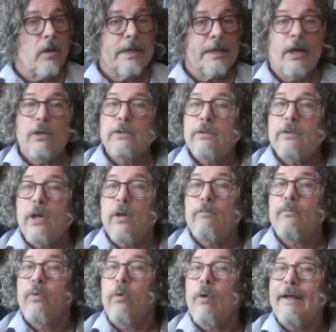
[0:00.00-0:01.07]
held
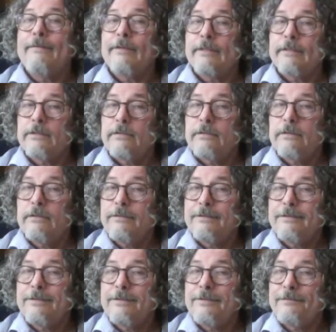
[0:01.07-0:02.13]
private to
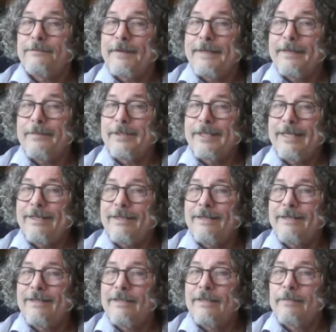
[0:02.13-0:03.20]
the family,
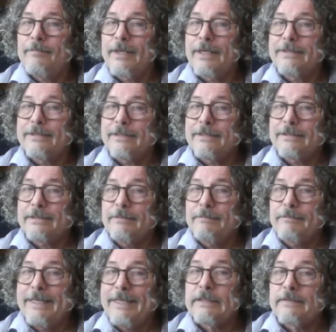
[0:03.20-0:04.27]
because it's the
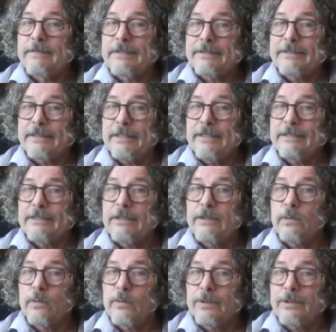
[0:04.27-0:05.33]
means of sustenance in the
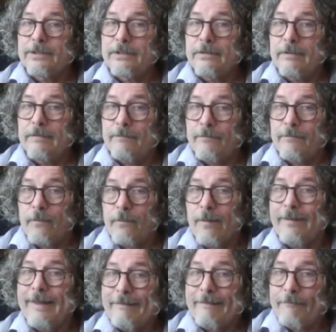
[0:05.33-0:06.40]
world for
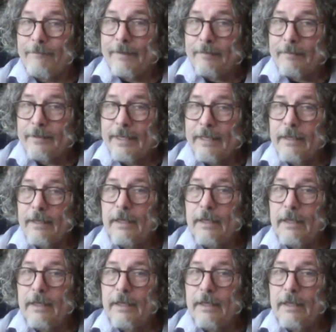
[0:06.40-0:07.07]
that family.